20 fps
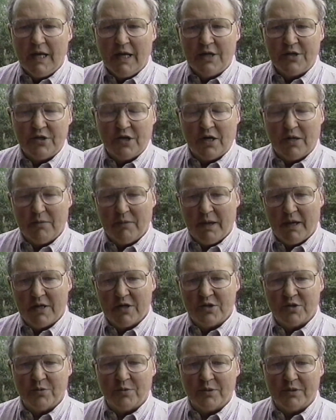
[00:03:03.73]
general
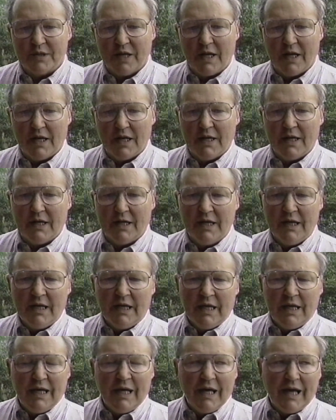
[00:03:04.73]
manager will tell
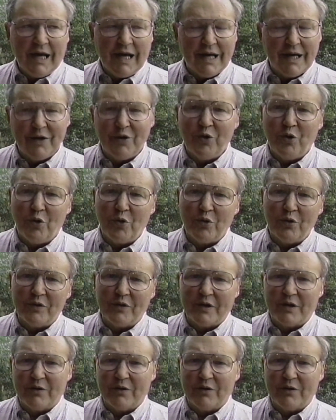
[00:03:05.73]
an owner that,